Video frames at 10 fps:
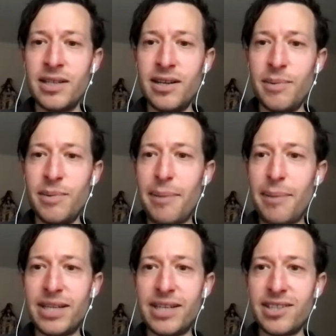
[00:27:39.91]
I'm
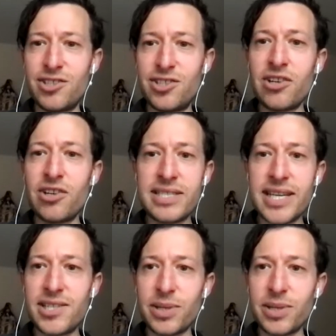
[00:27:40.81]
happy to share the
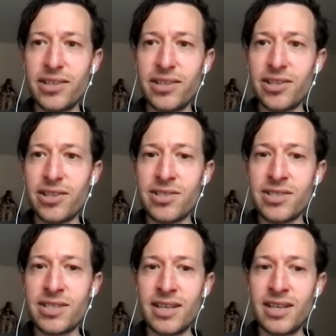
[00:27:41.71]
stage with others,